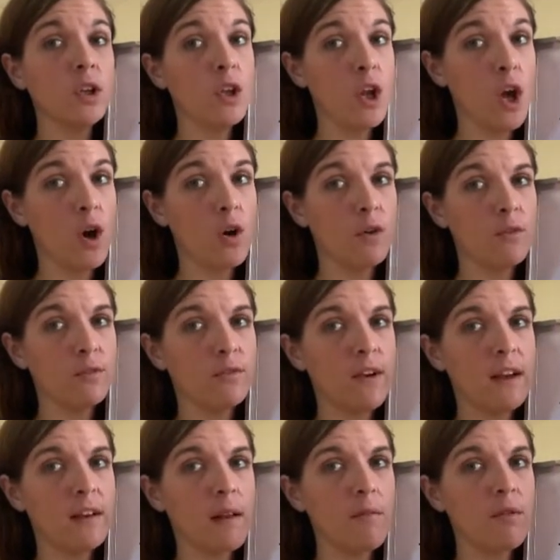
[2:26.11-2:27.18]
No.
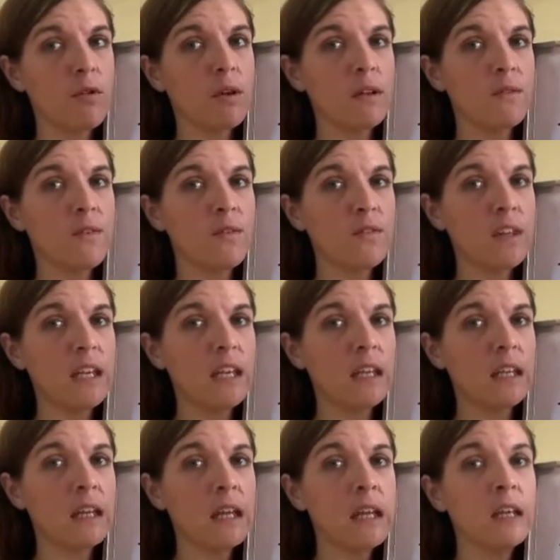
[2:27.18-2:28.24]
5 times 3 is
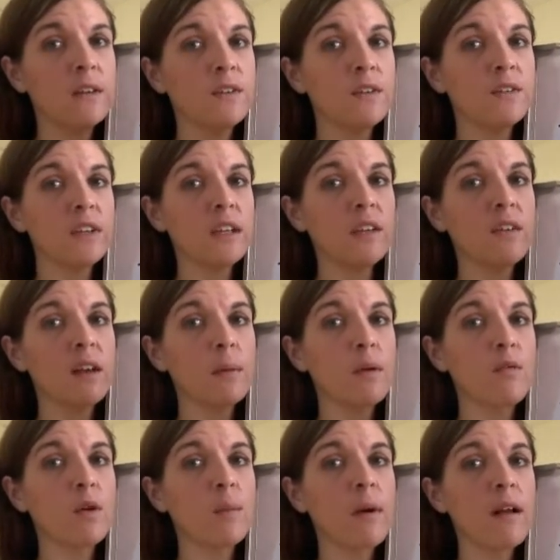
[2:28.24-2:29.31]
15. 15 divided by
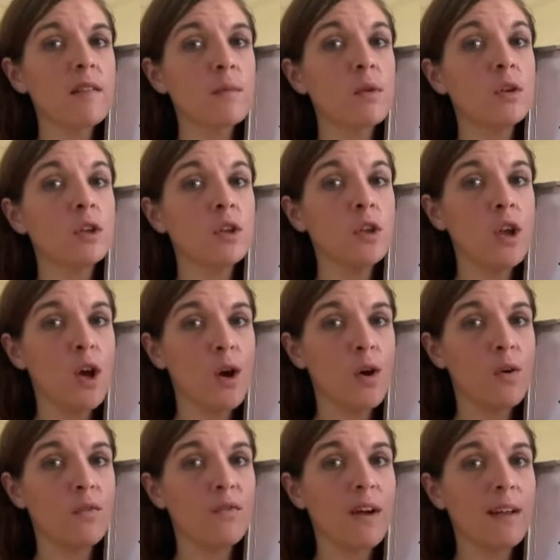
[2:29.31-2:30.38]
4 possible?
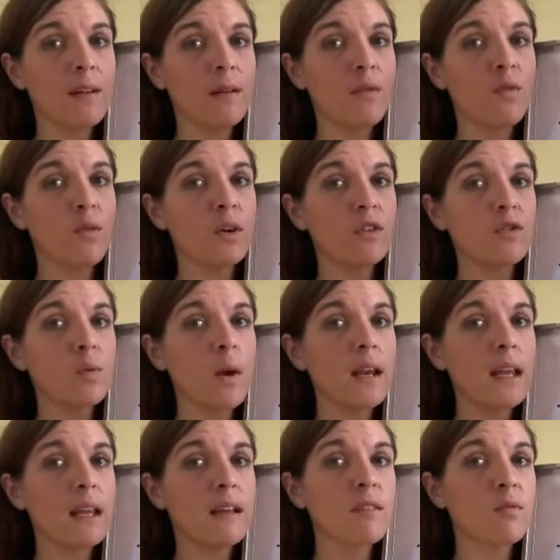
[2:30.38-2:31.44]
No. 5 times 4 is
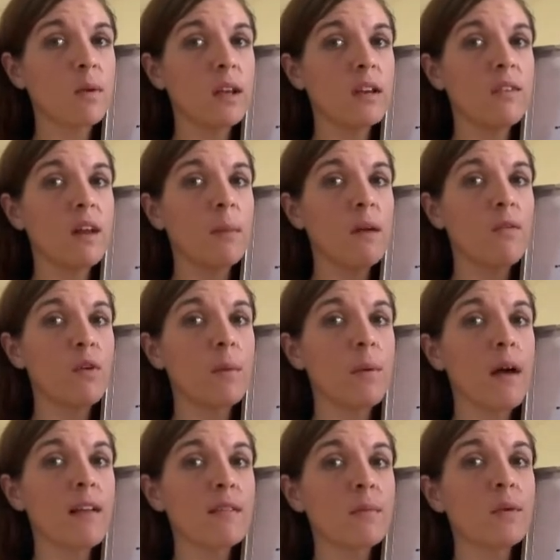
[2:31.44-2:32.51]
20. Is 20 divided by 4
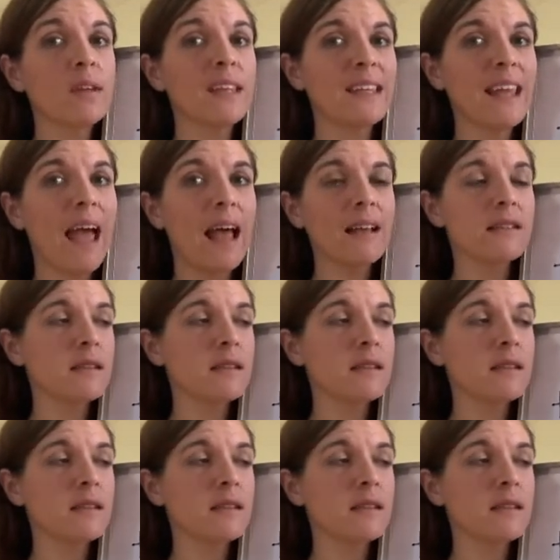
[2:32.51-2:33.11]
possible? Yes.